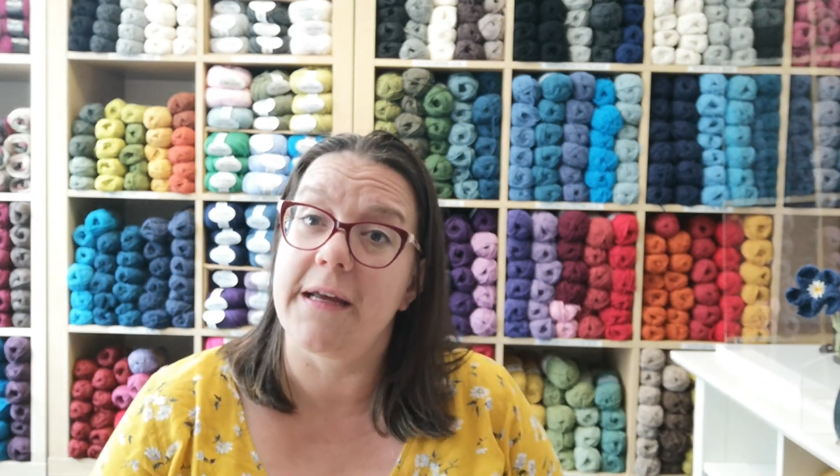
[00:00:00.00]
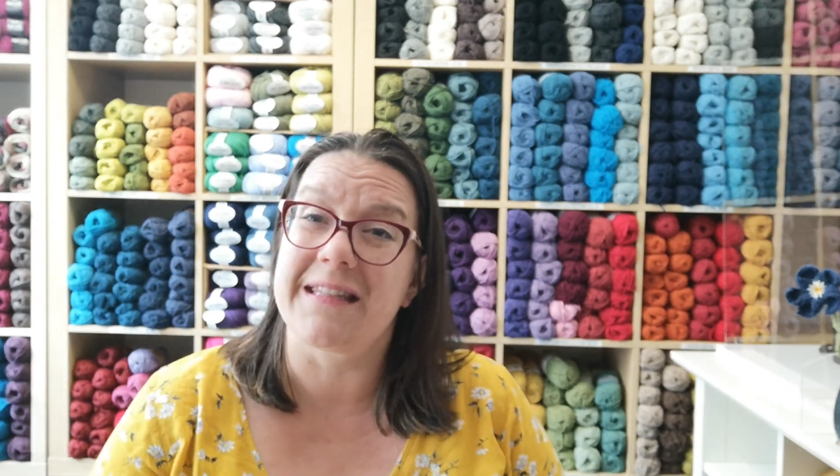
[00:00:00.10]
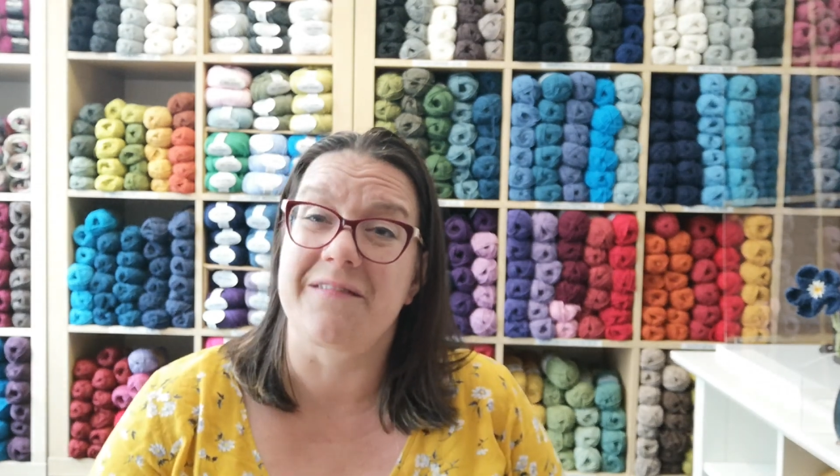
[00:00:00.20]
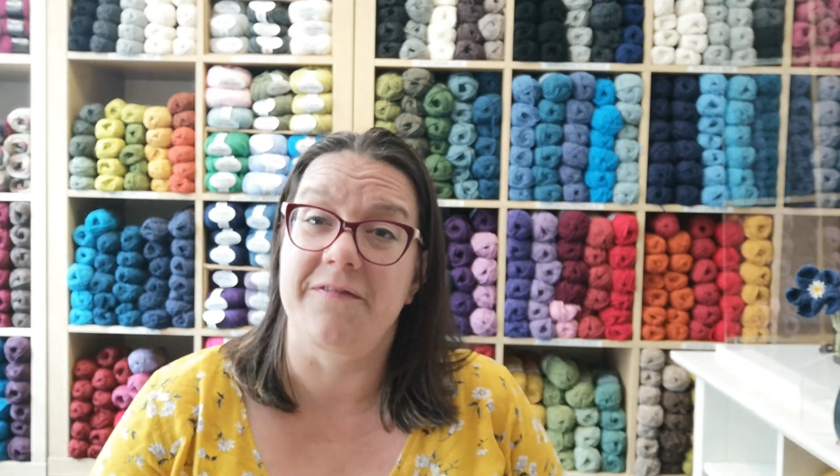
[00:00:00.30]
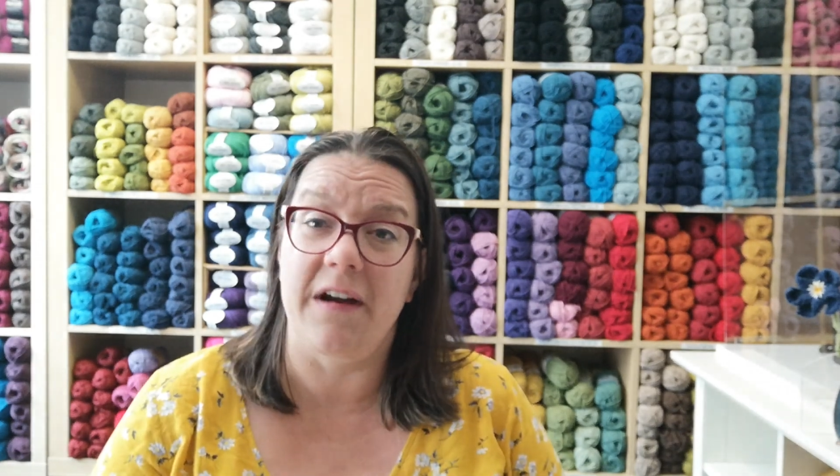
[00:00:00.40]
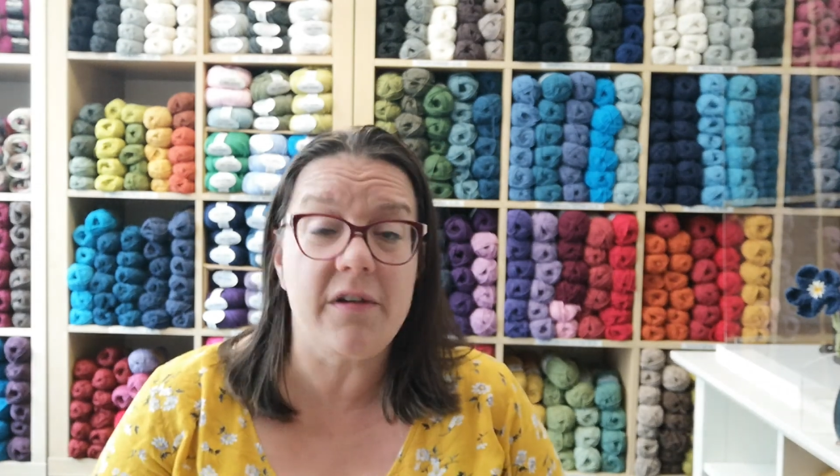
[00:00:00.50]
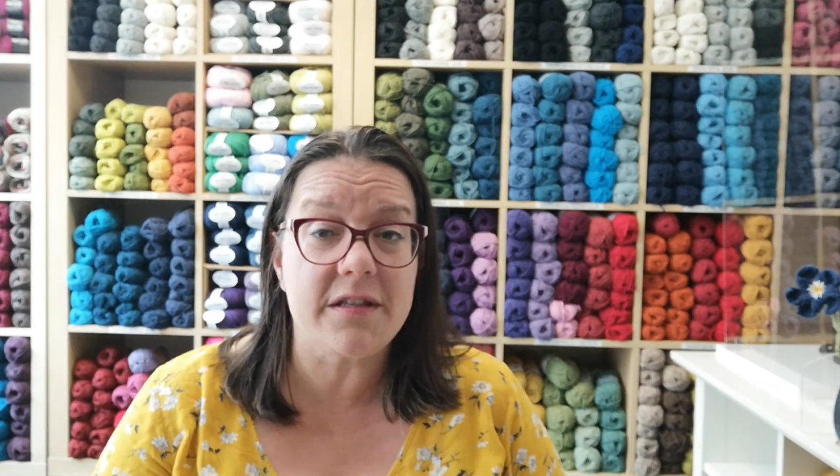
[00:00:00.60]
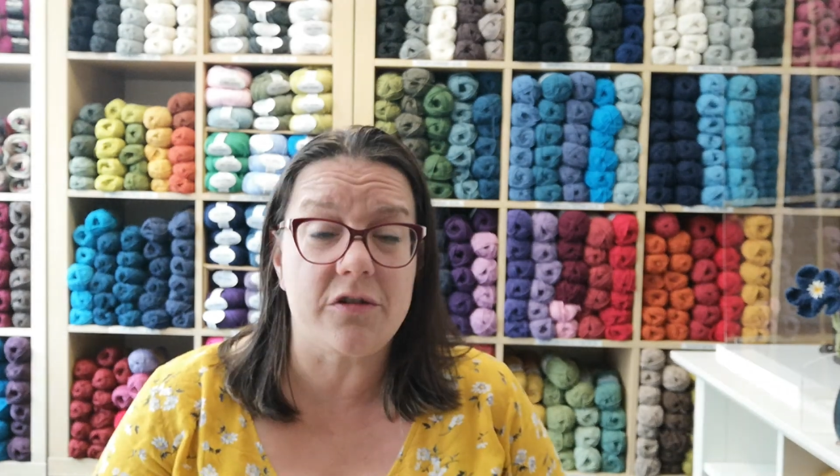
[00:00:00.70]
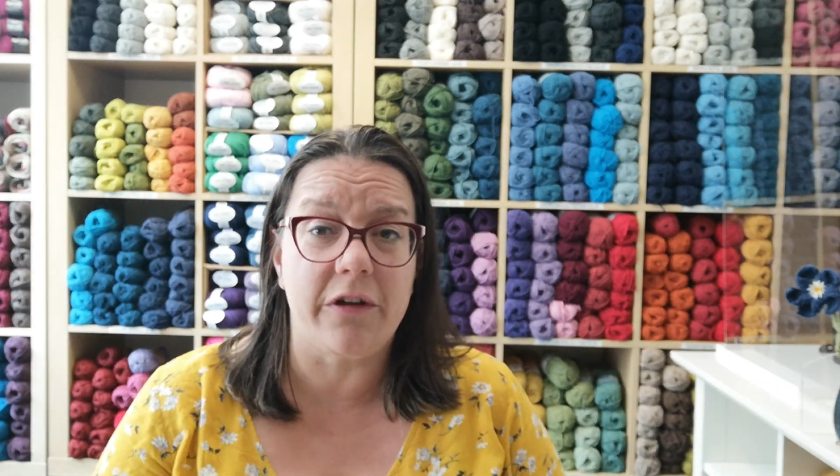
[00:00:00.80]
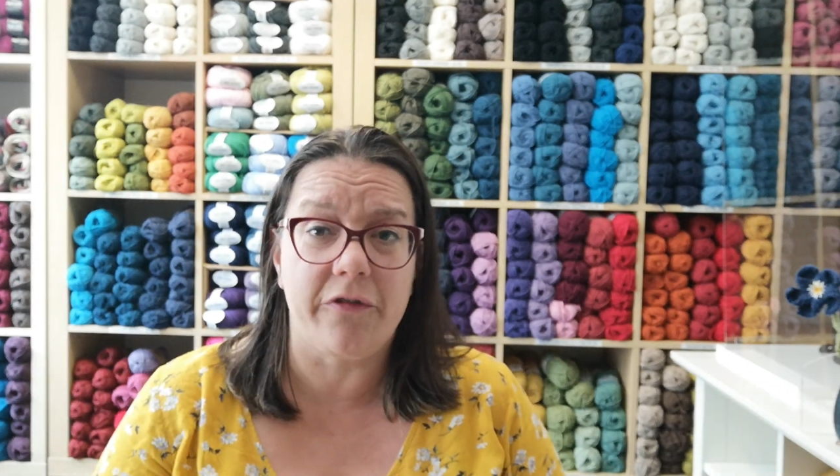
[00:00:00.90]
it's a very
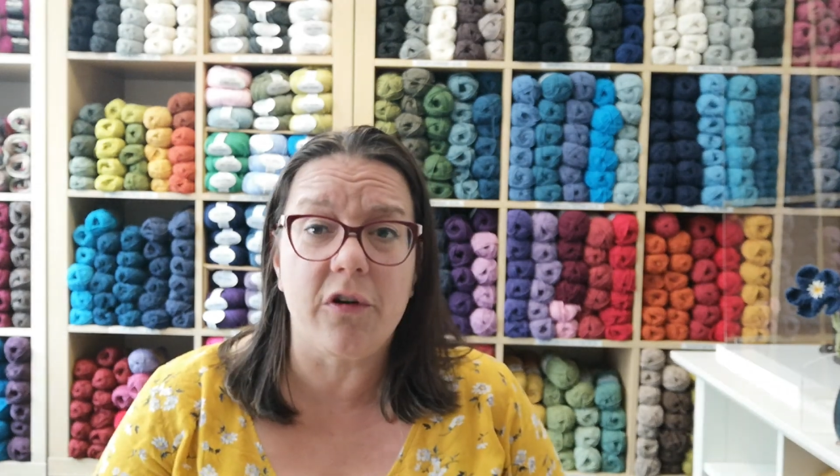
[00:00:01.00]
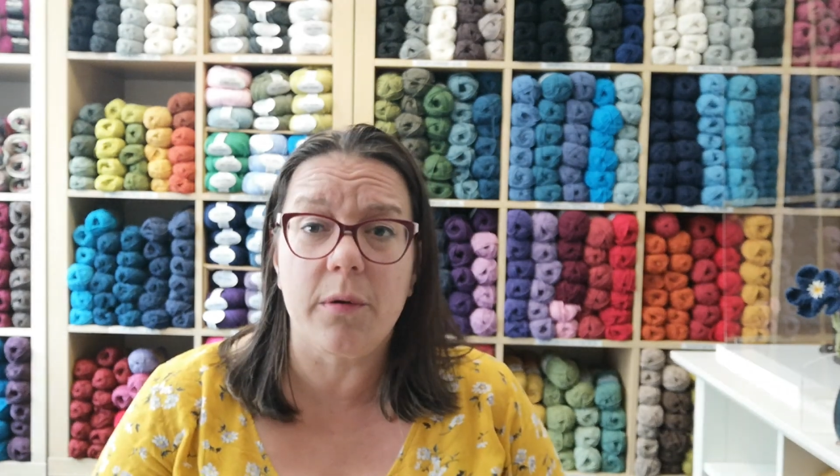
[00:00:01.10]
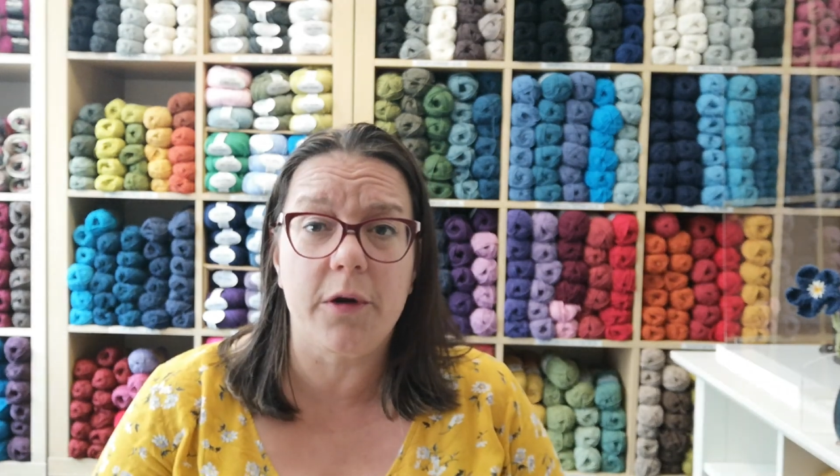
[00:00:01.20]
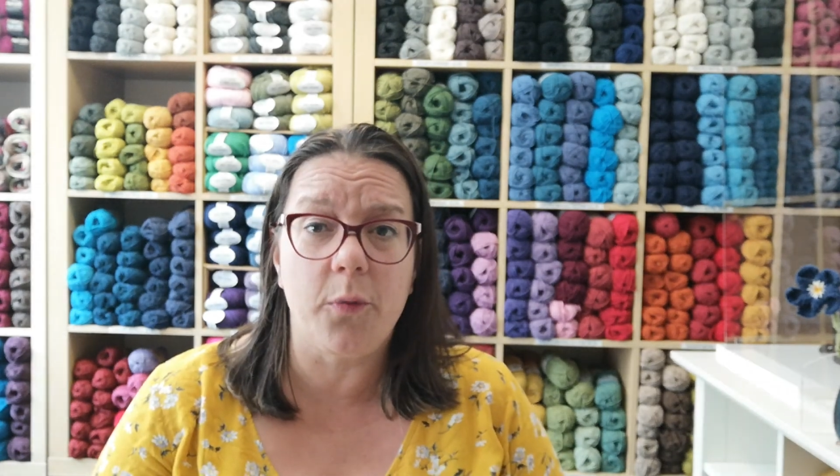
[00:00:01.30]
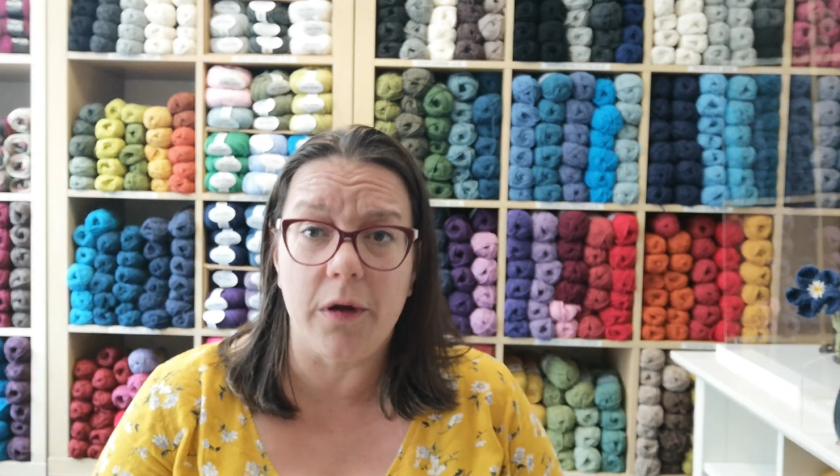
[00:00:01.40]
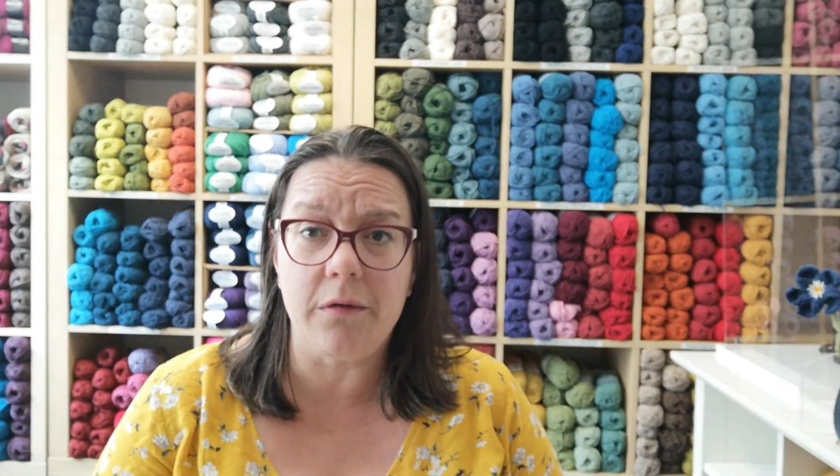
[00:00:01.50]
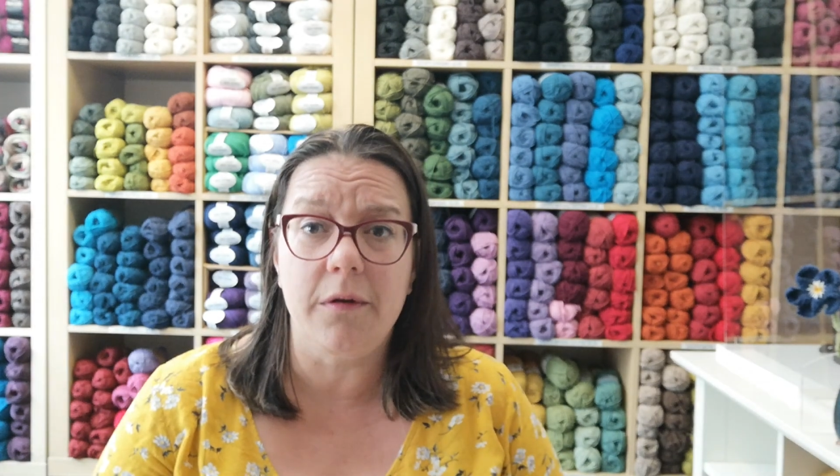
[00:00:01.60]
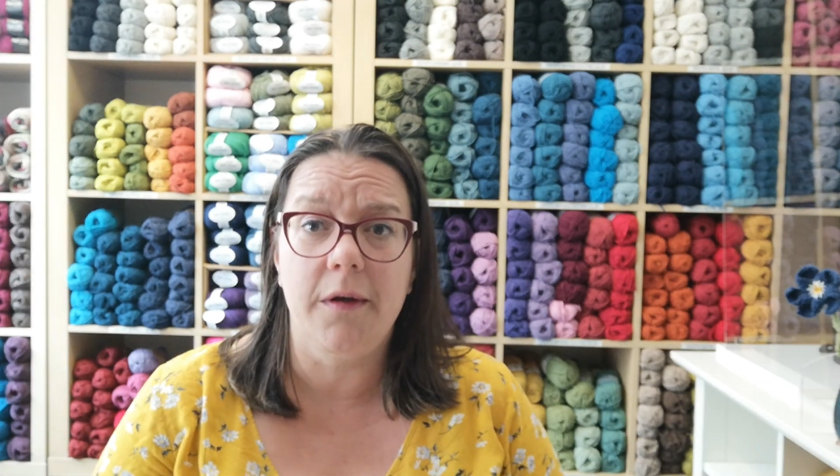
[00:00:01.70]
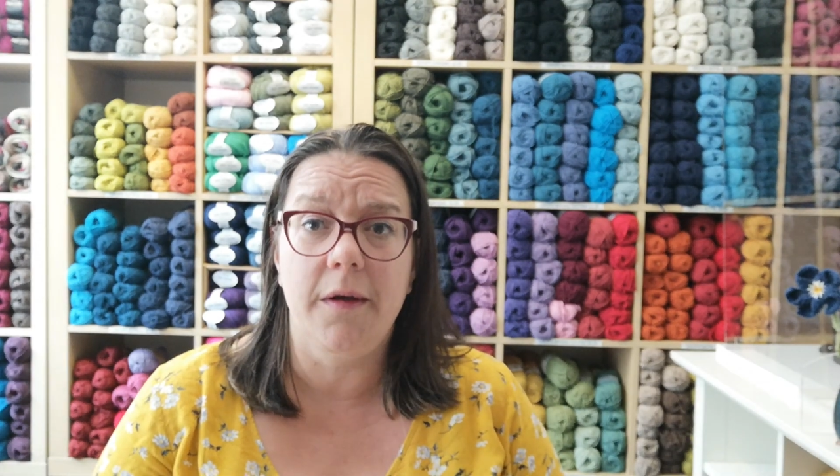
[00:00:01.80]
straightforward one,